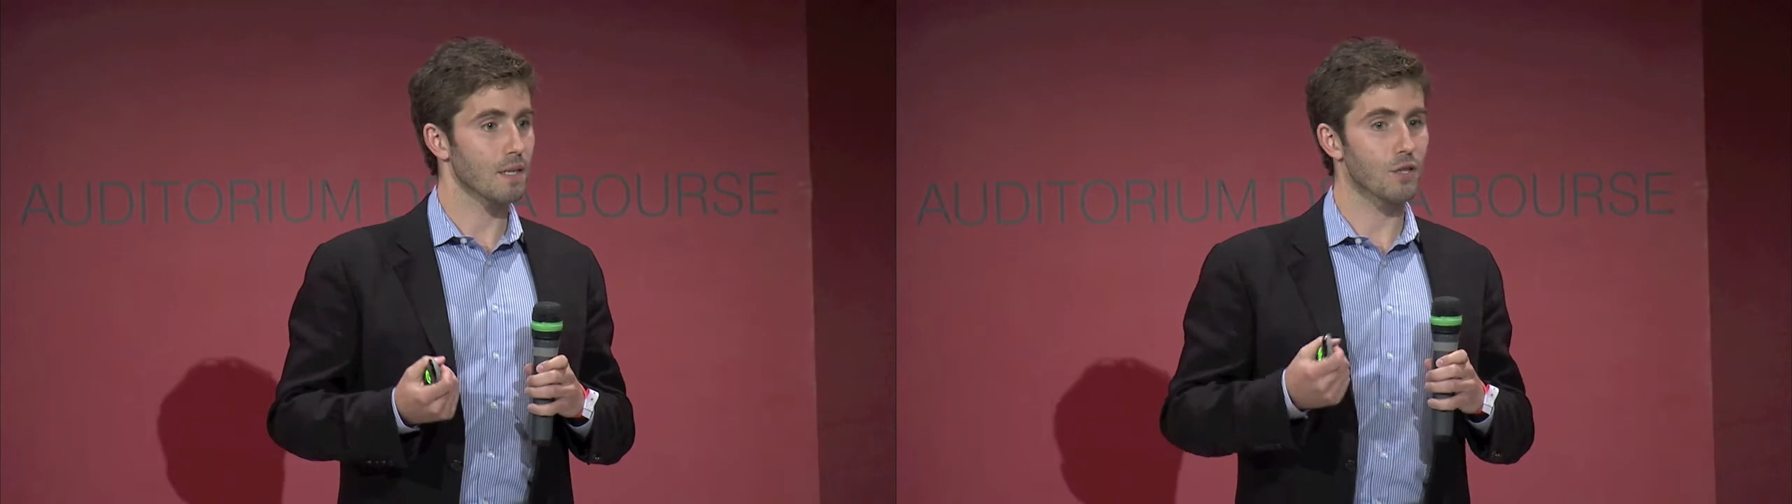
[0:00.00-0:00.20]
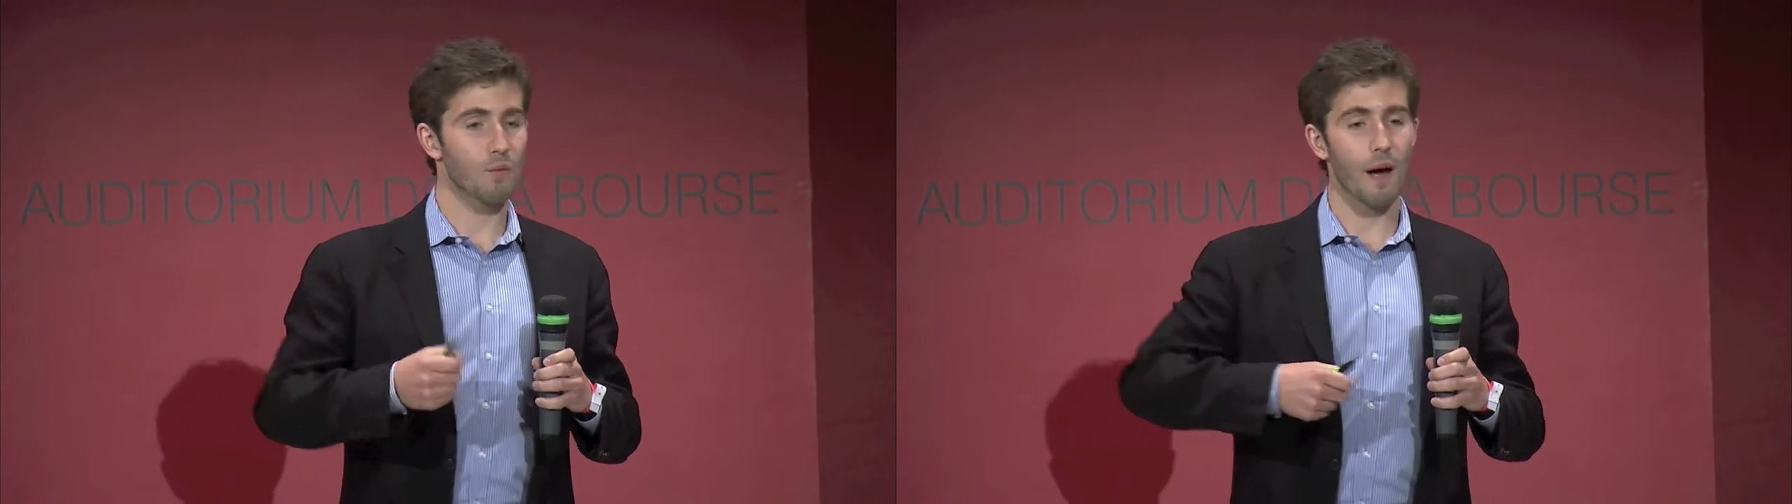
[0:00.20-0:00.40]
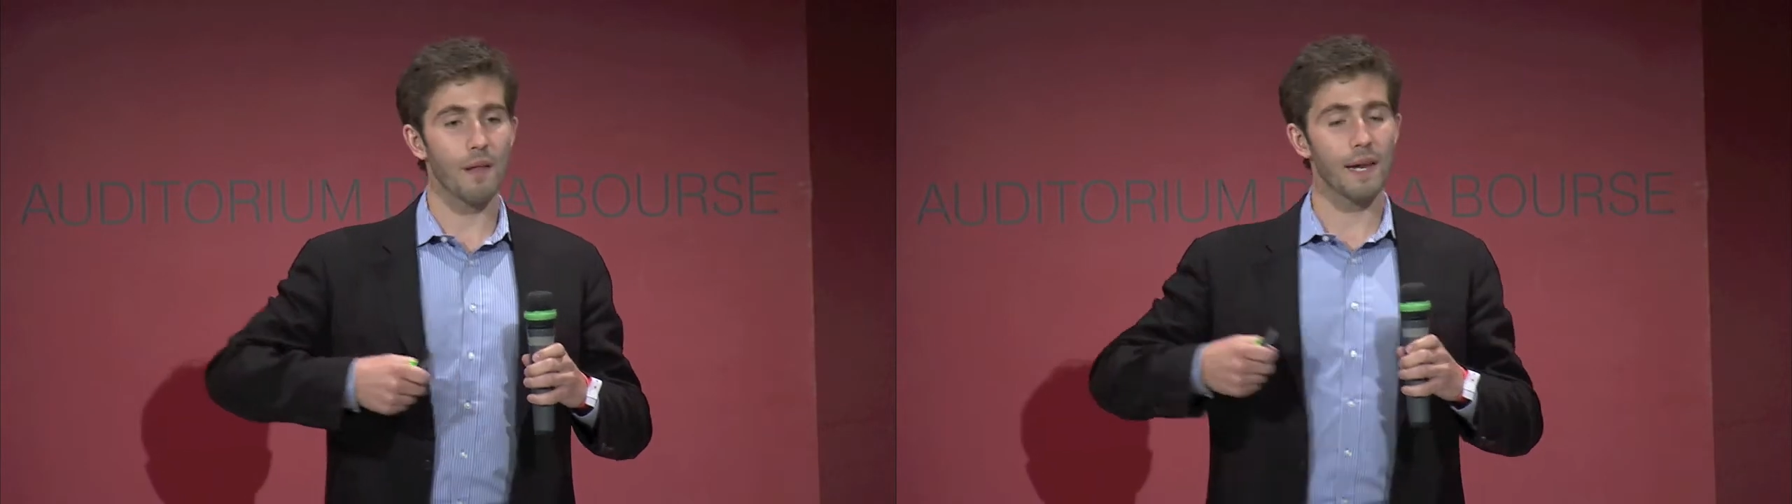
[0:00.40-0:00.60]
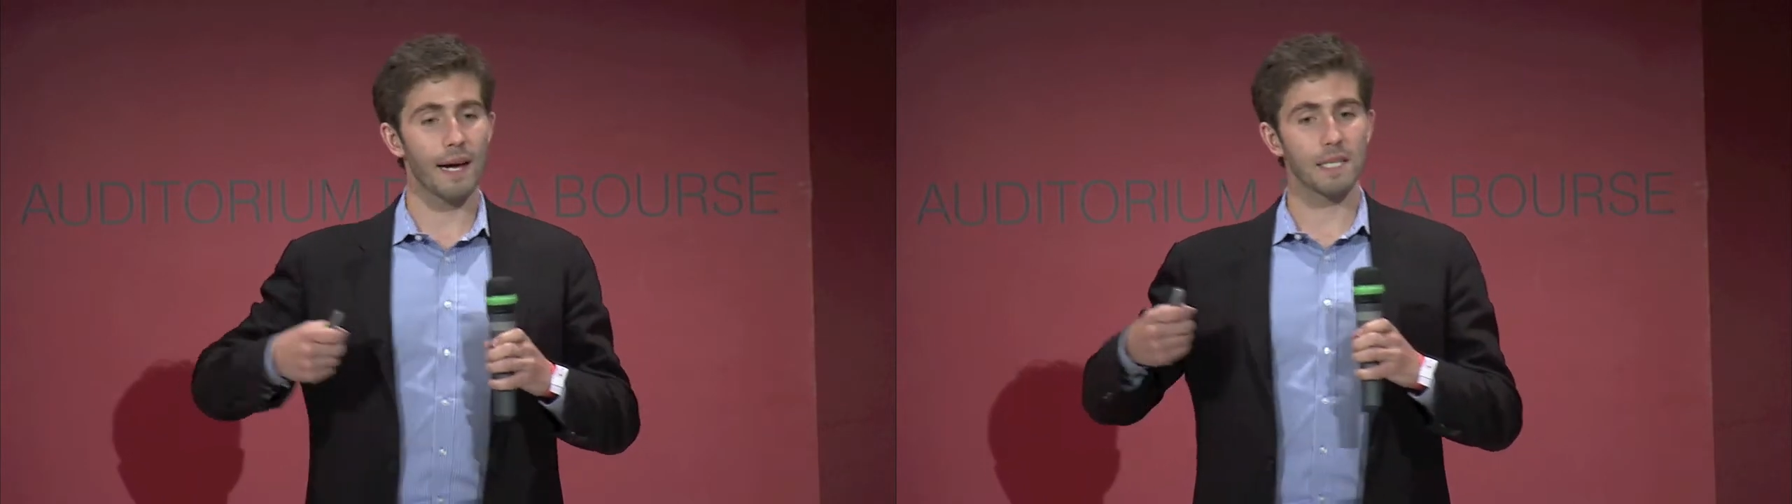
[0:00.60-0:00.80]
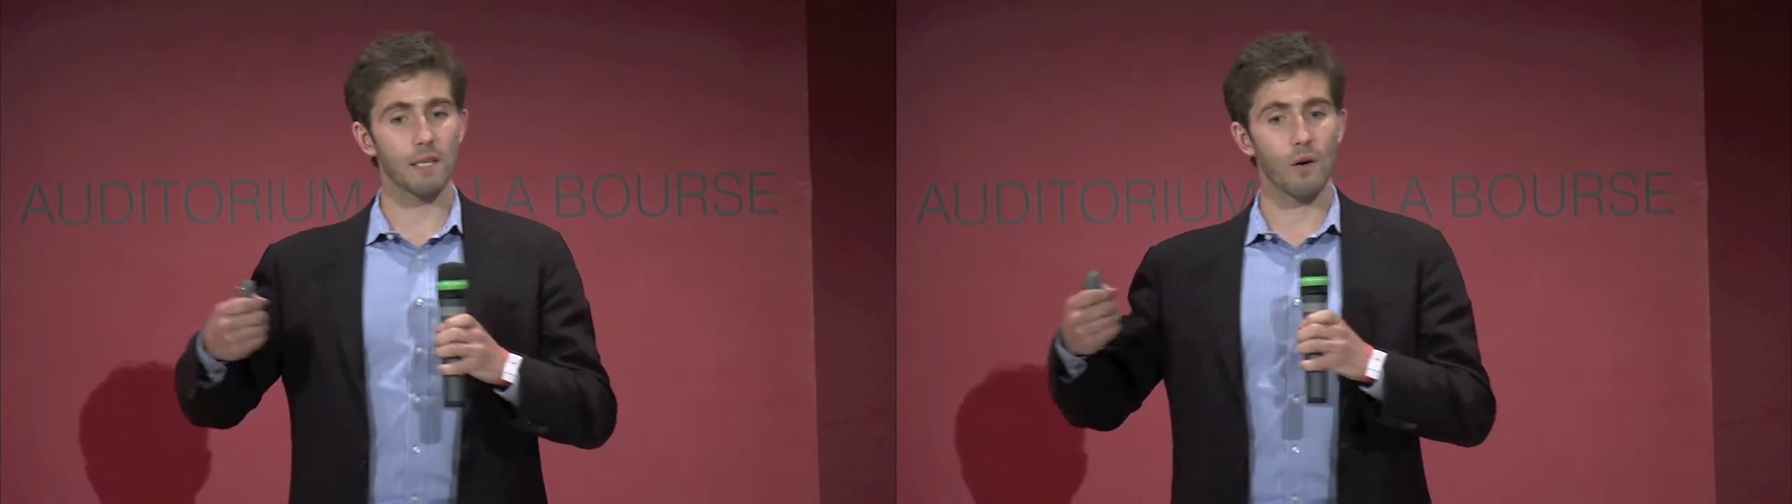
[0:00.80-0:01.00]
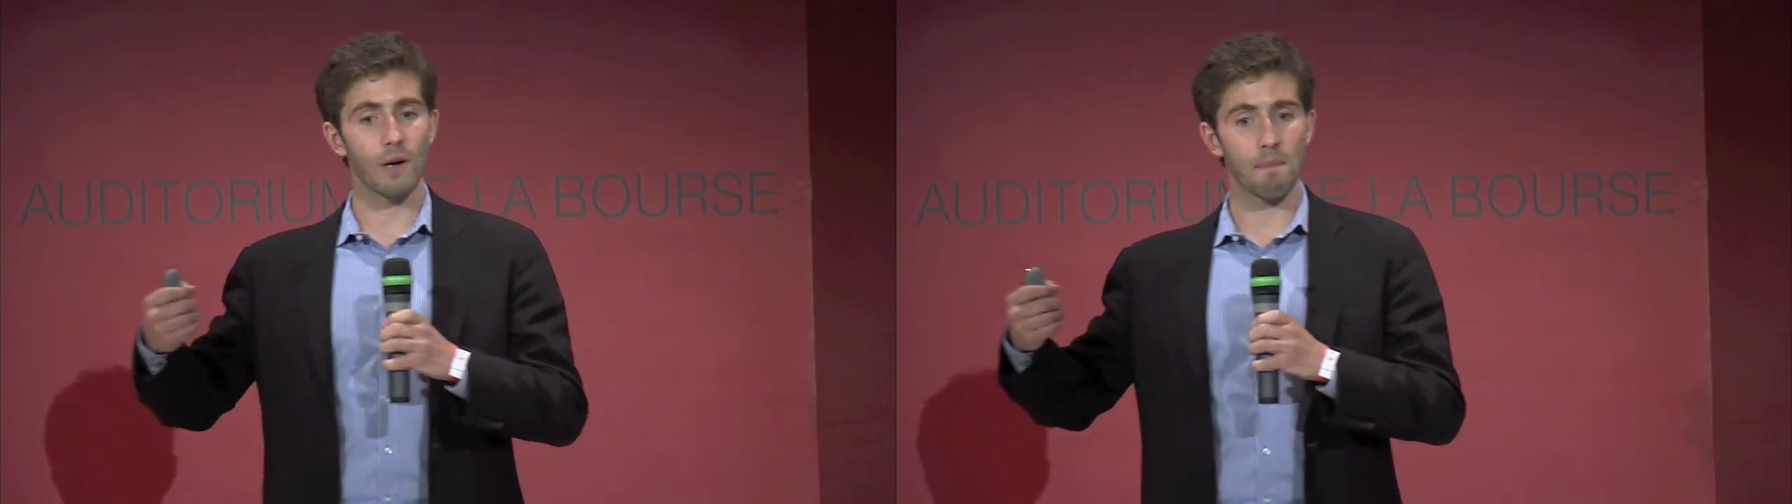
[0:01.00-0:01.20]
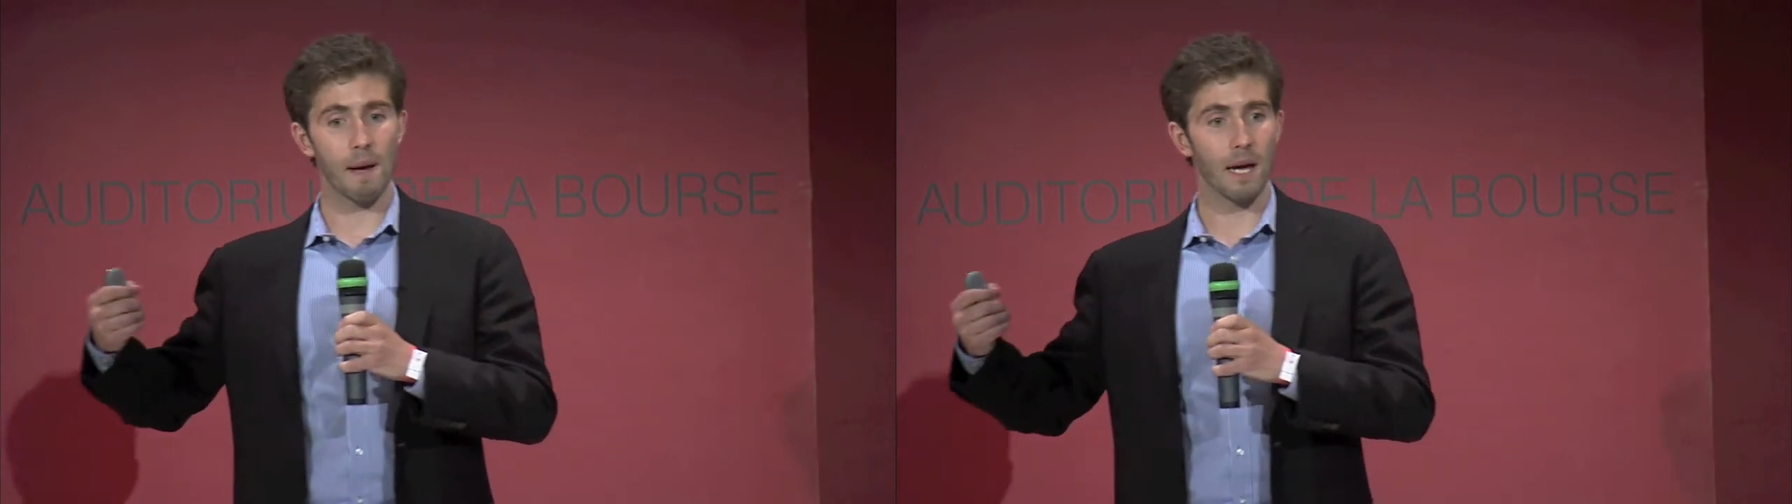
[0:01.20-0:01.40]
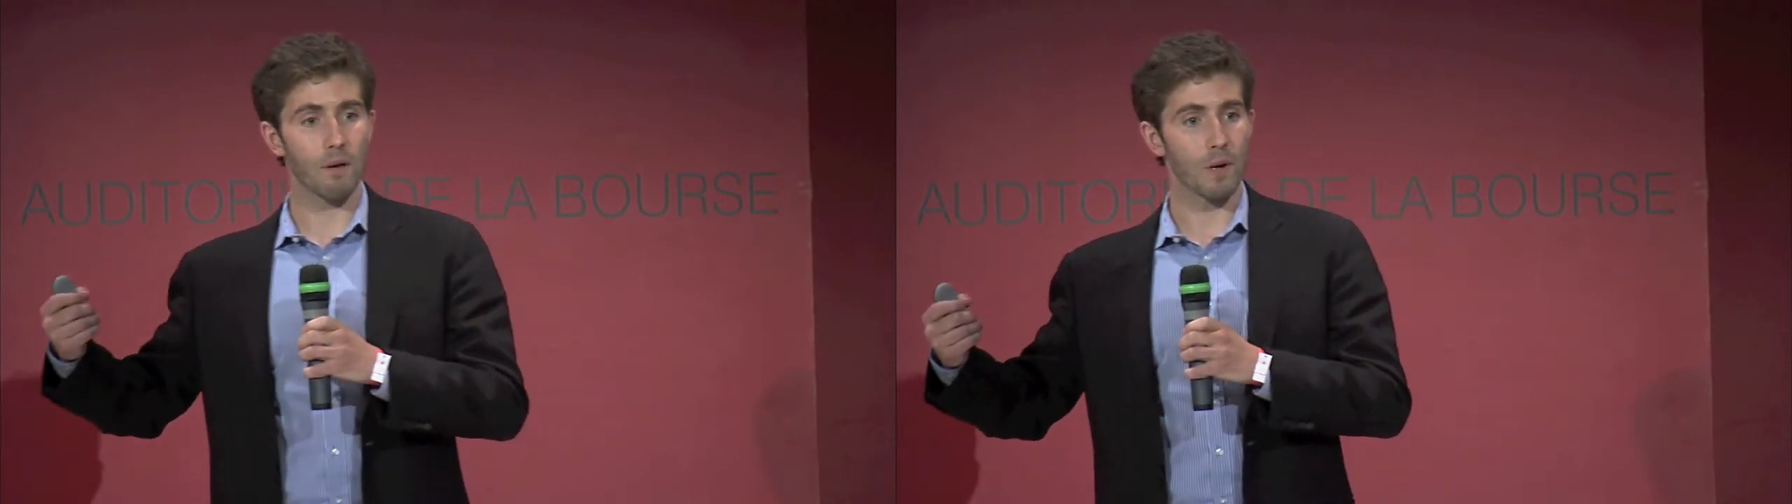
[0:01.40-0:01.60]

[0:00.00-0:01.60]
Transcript: So rather than actually going and paying